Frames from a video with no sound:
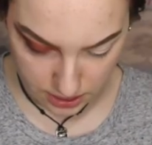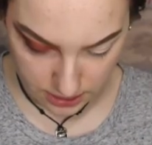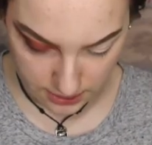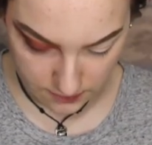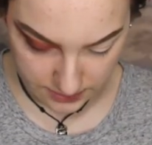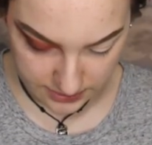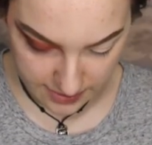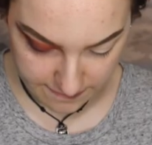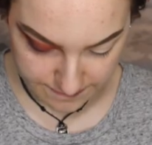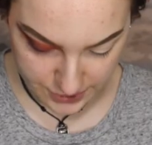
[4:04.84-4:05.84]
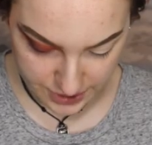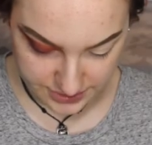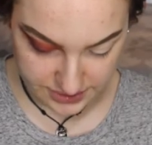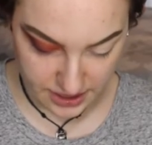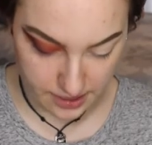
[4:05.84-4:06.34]
Can't read that
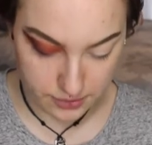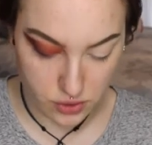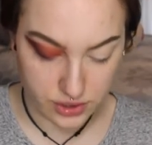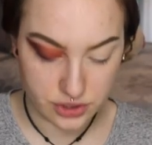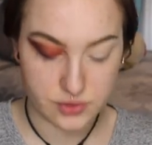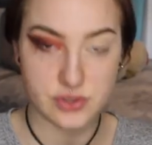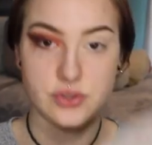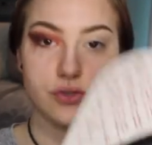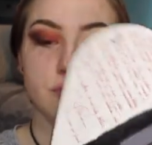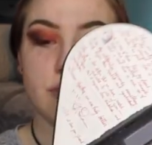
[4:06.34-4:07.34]
font. I'm going to assume